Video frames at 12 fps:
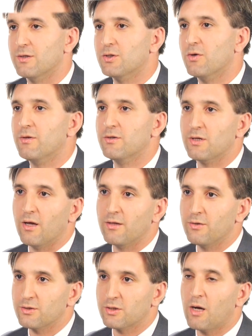So there's
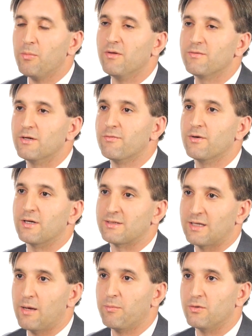a couple of different
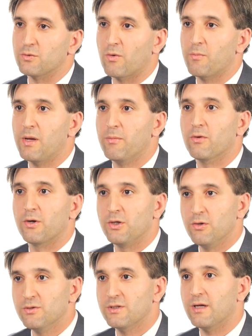examples where people are
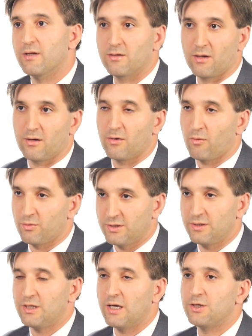using
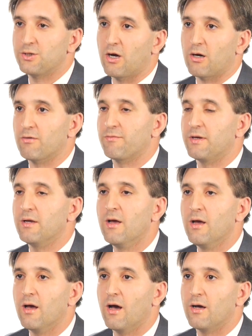OCT angiography
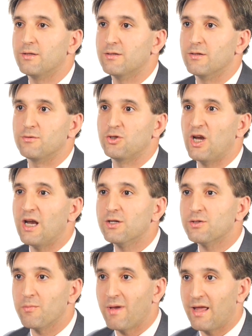to
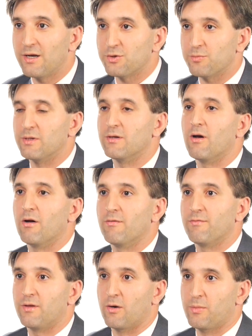change the management
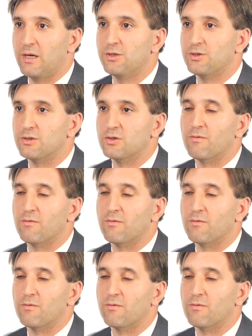of their patients.